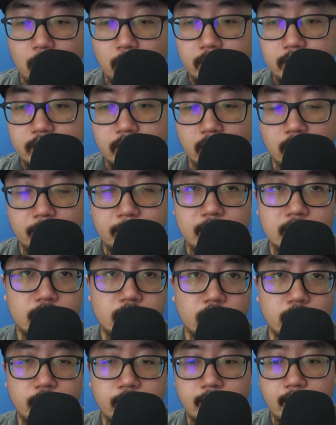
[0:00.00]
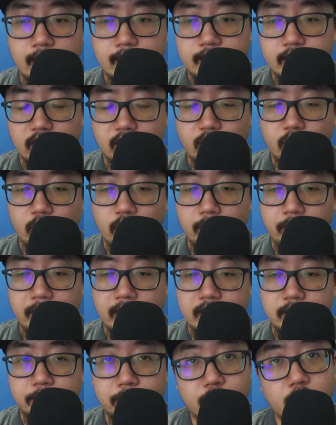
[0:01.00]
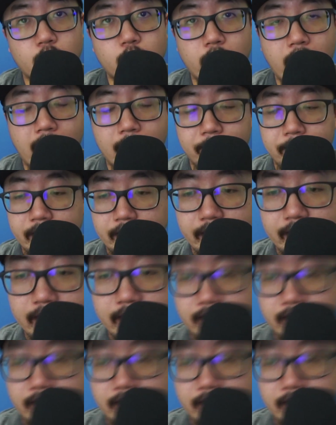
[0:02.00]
So let me just show you guys the Coinbase Pro app here.